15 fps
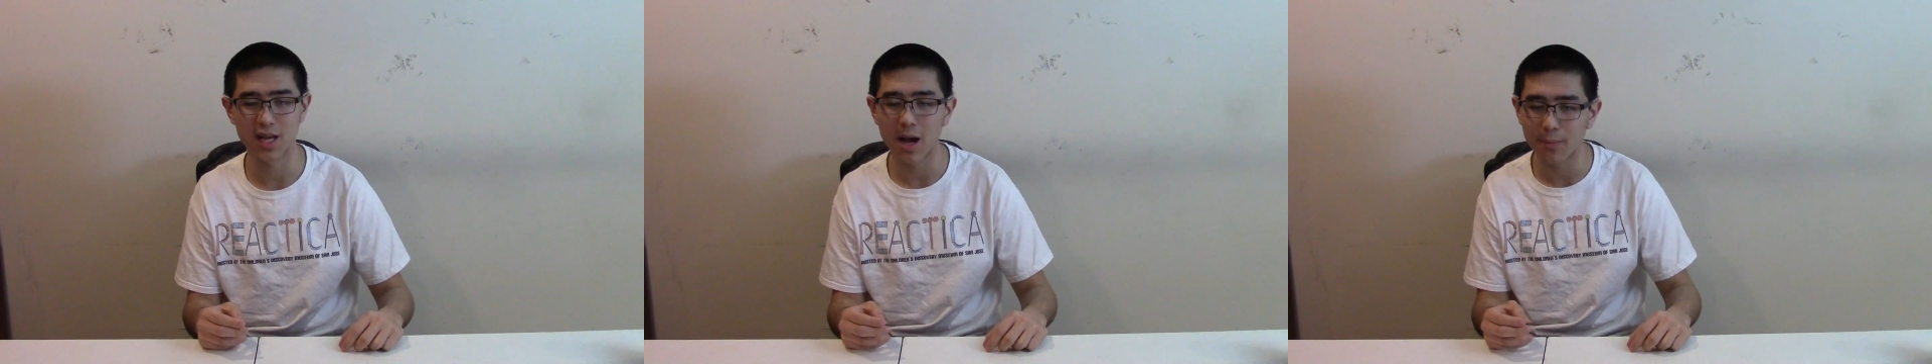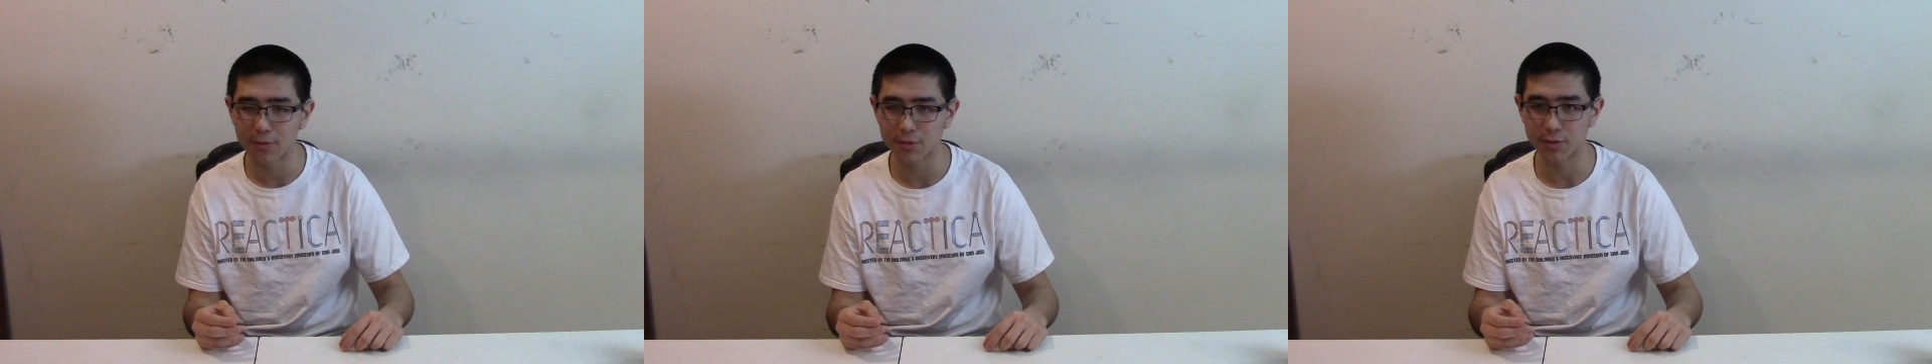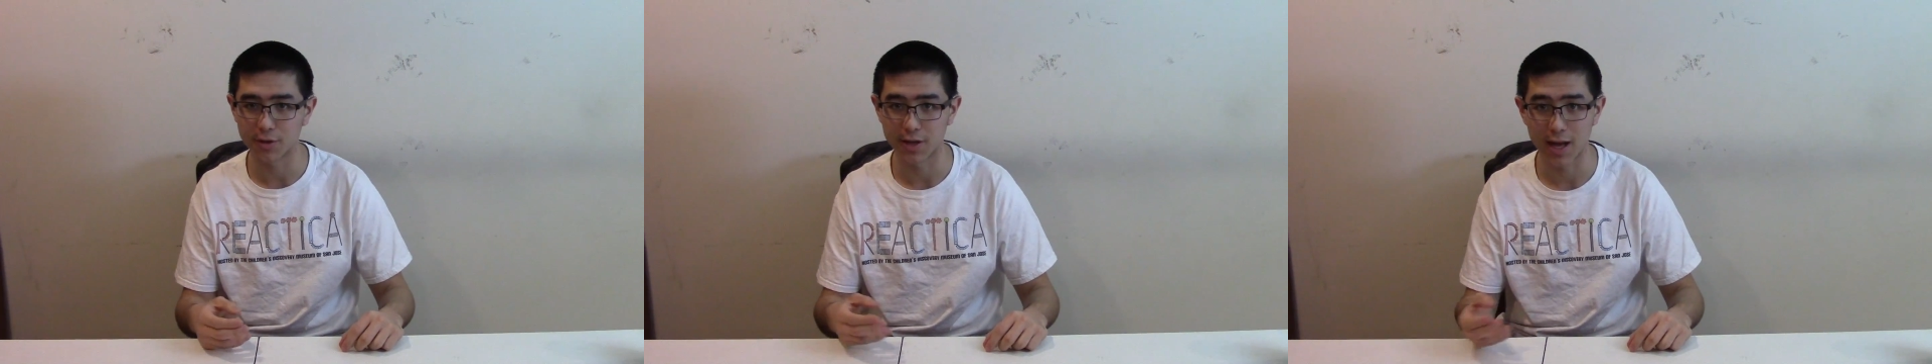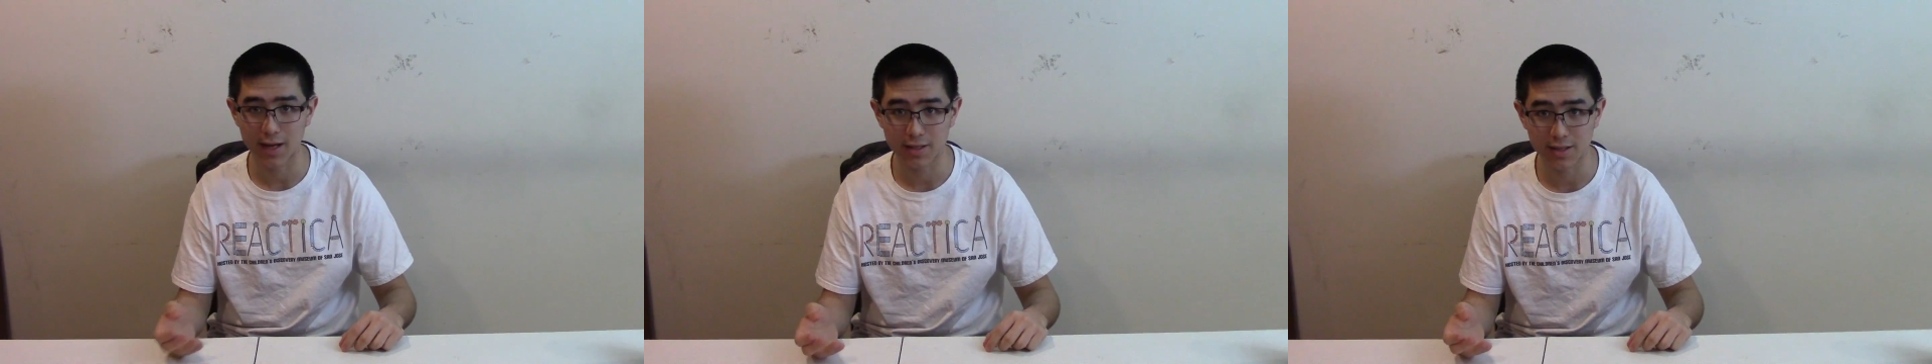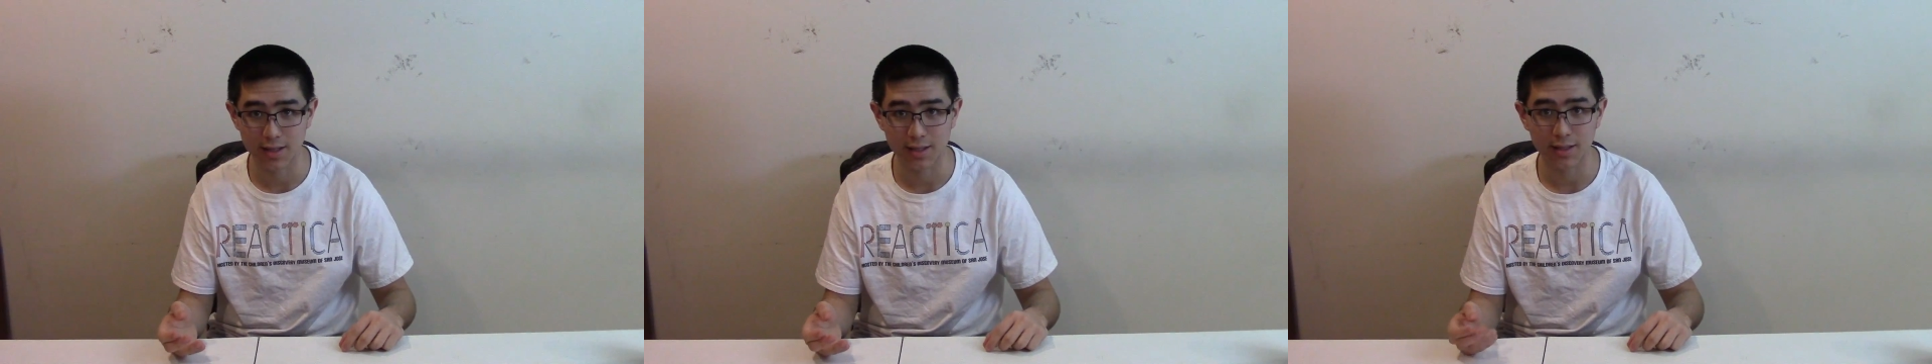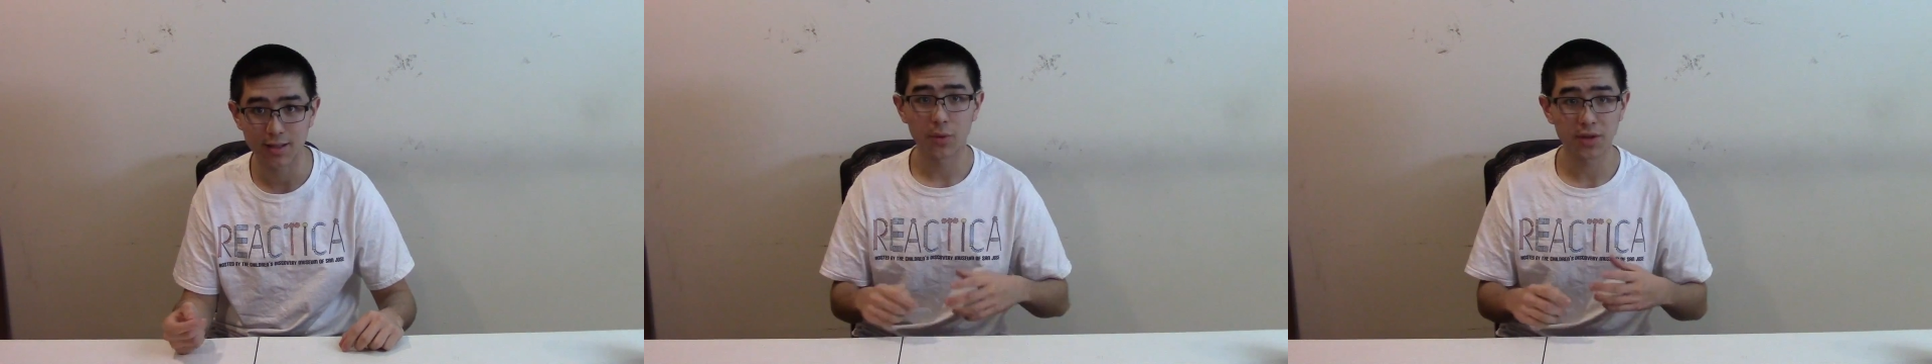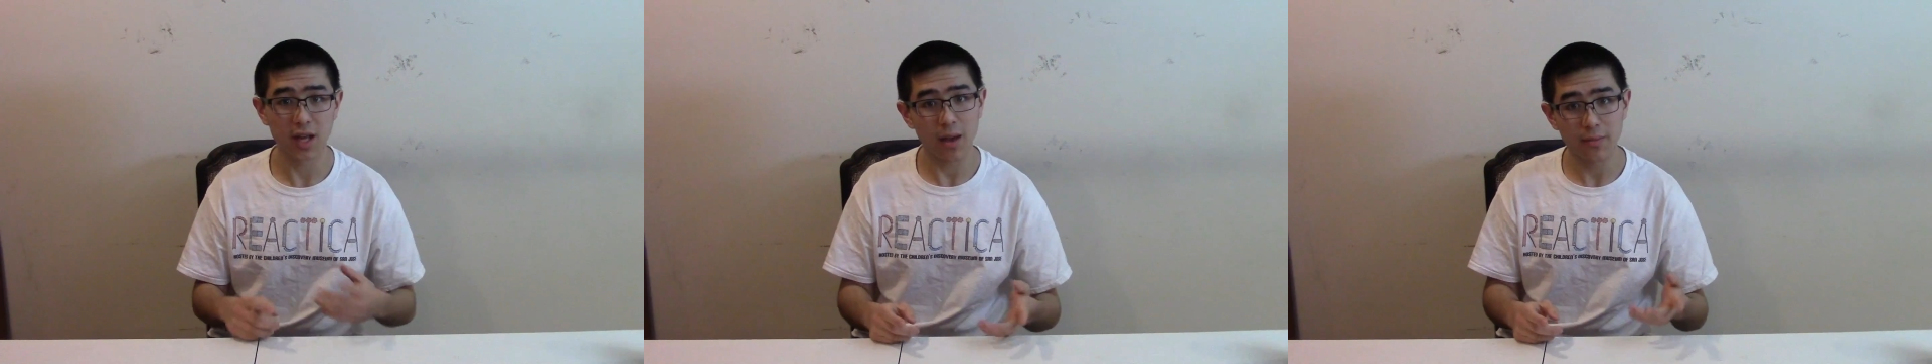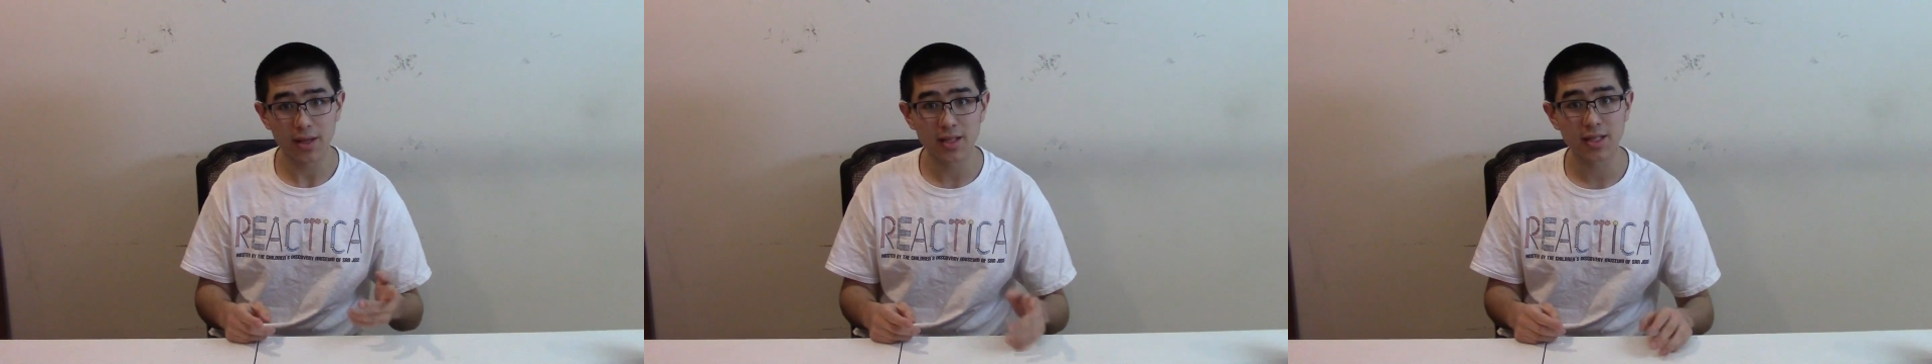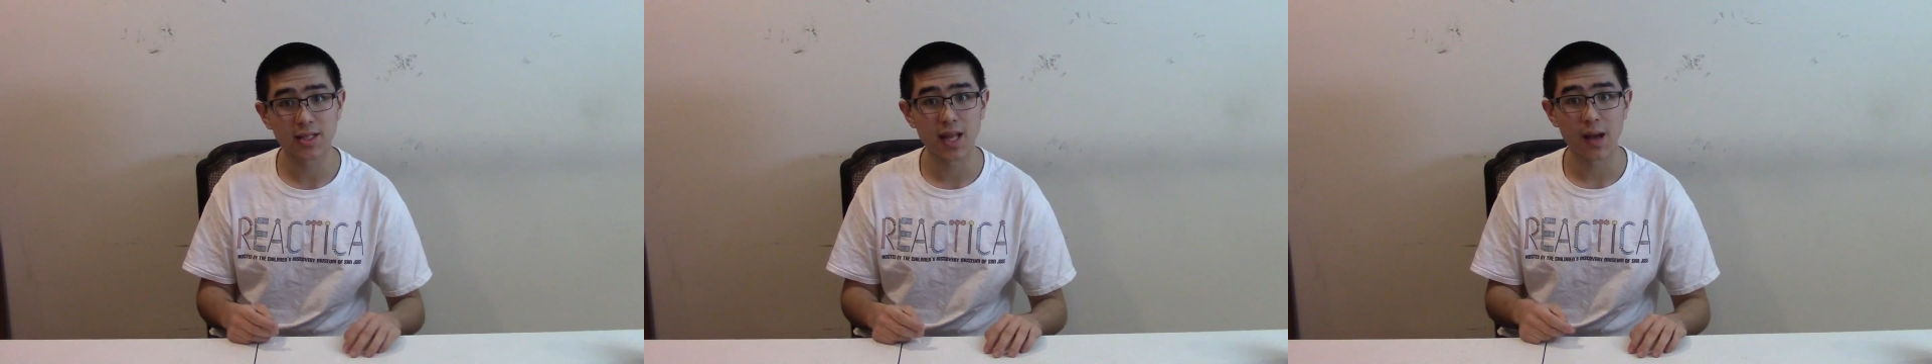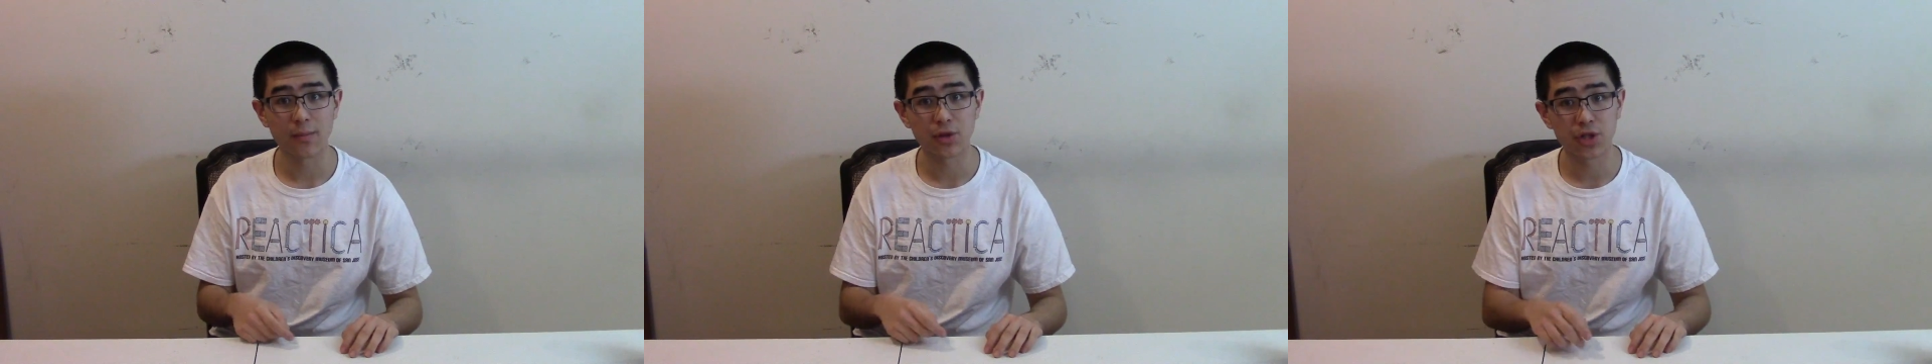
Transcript: toppled on accident. What that means is that